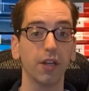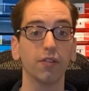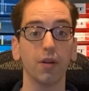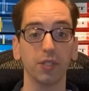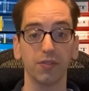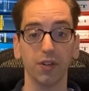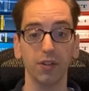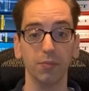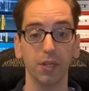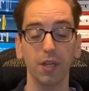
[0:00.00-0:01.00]
from its
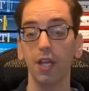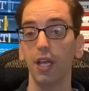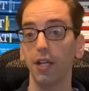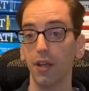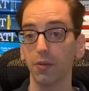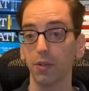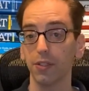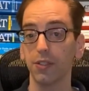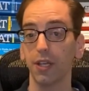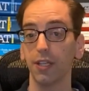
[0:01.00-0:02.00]
verb. In other
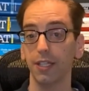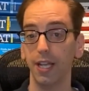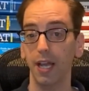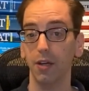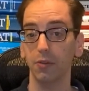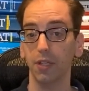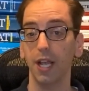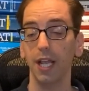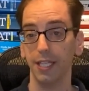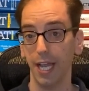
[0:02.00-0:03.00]
words, the noun
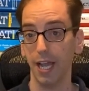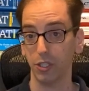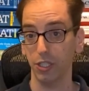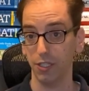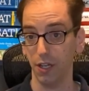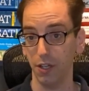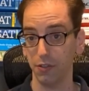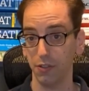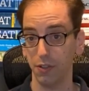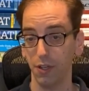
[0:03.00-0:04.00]
and the action it does.
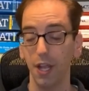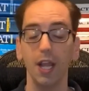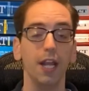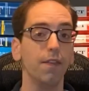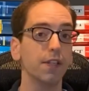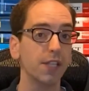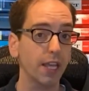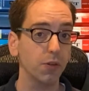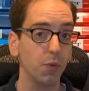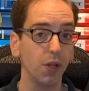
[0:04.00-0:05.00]
In the
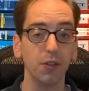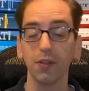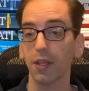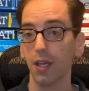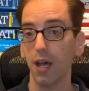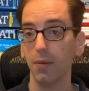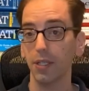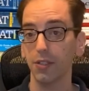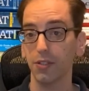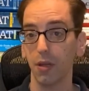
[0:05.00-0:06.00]
second one, the comma
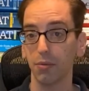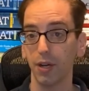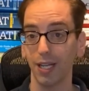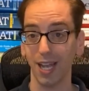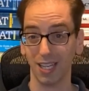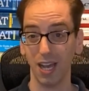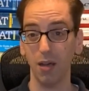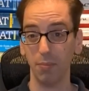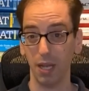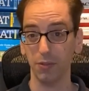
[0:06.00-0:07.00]
is separating a
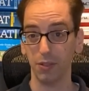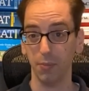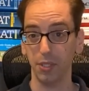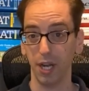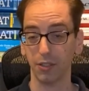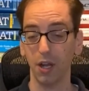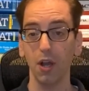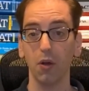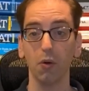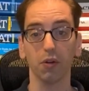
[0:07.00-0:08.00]
compound subject,
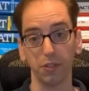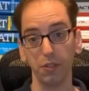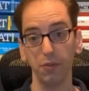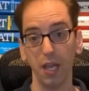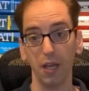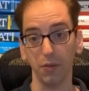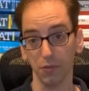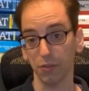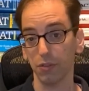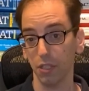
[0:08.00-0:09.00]
or two
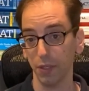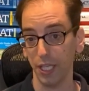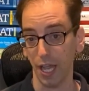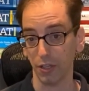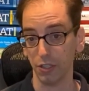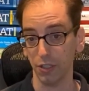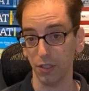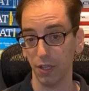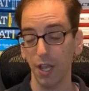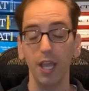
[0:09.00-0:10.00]
nouns doing the action.
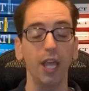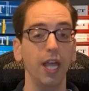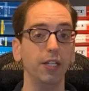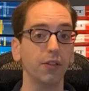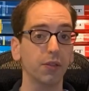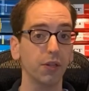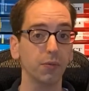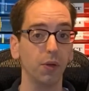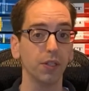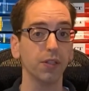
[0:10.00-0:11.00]
And in the third
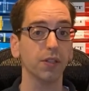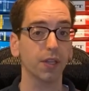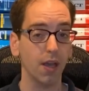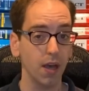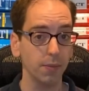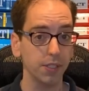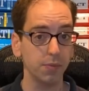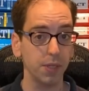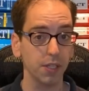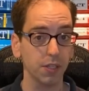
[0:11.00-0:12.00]
one, the comma is
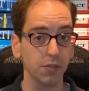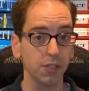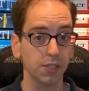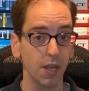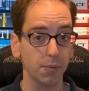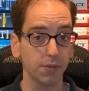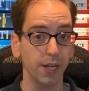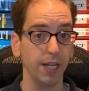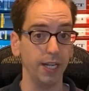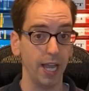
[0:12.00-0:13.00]
being used to separate
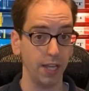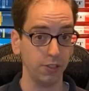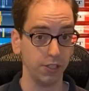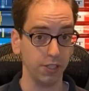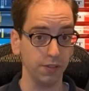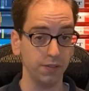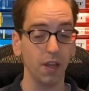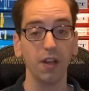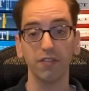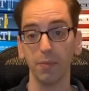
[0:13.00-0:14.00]
an adjective
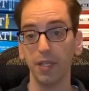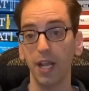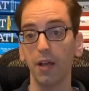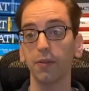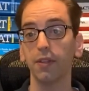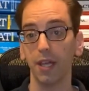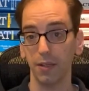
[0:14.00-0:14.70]
from the noun that it